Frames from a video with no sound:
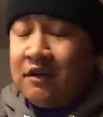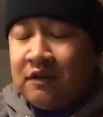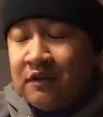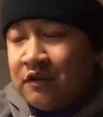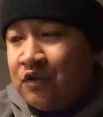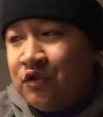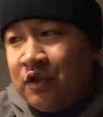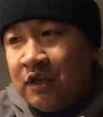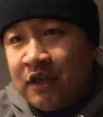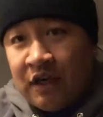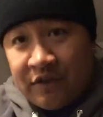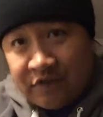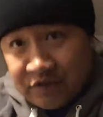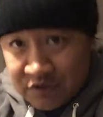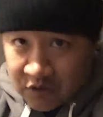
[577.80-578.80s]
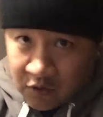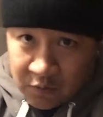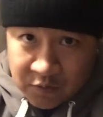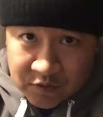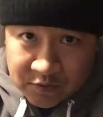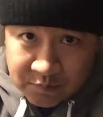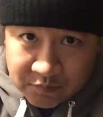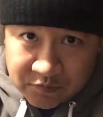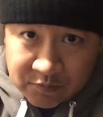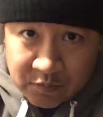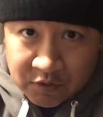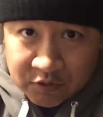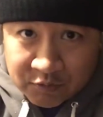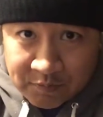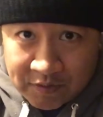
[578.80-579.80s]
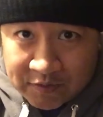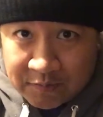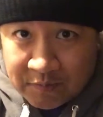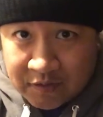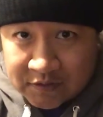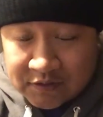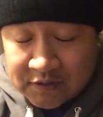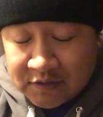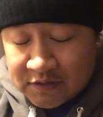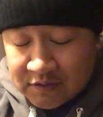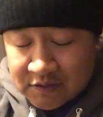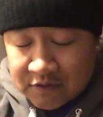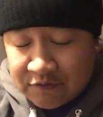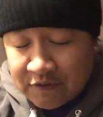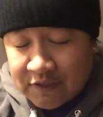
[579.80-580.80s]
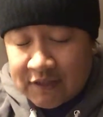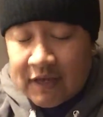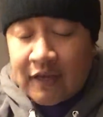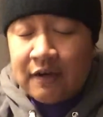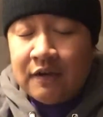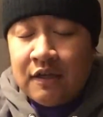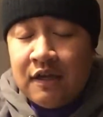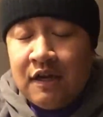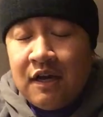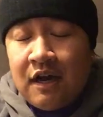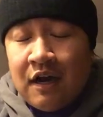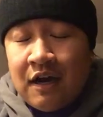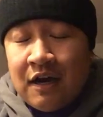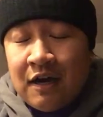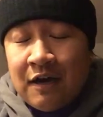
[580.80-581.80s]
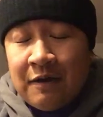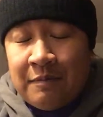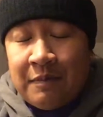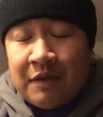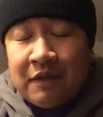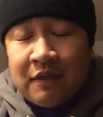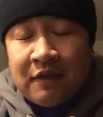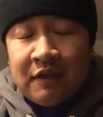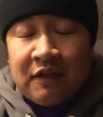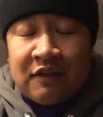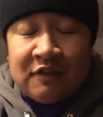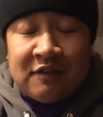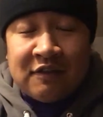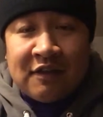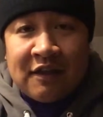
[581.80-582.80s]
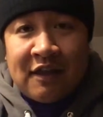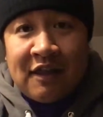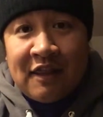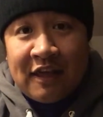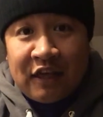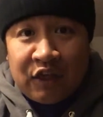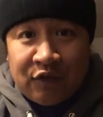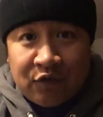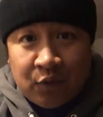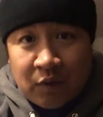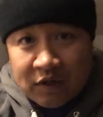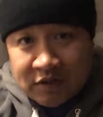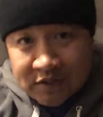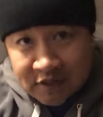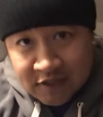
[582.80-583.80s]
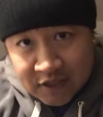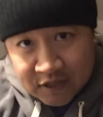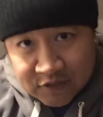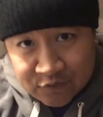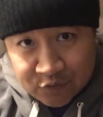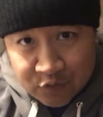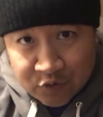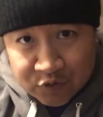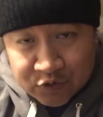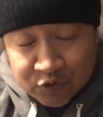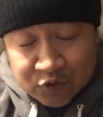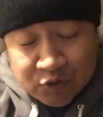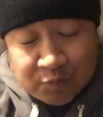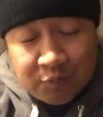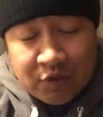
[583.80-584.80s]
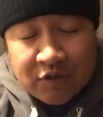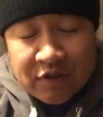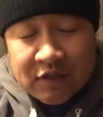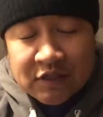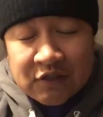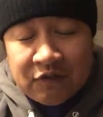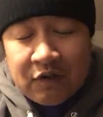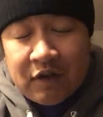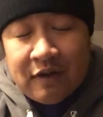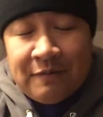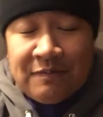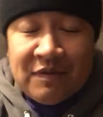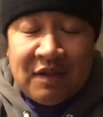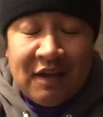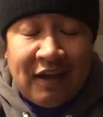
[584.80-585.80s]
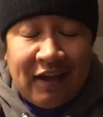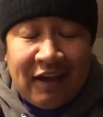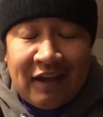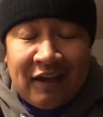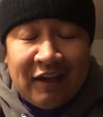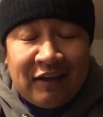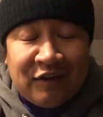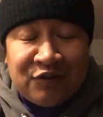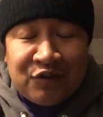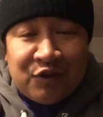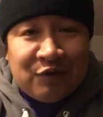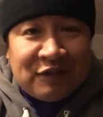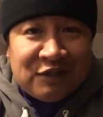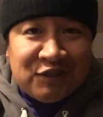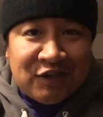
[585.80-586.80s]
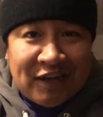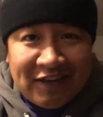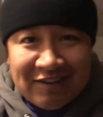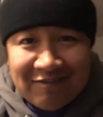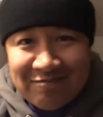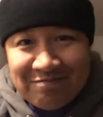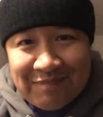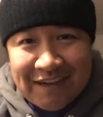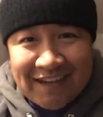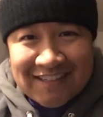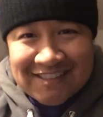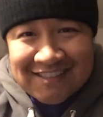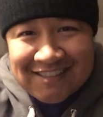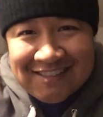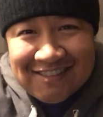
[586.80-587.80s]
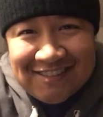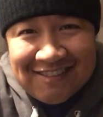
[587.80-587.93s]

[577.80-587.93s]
including other Star Wars Smuggler's Bounty boxes and stuff like that. But until then, thank you for watching. Thanks for all your support thus far. And enjoy the rest of your night. Bye, guys.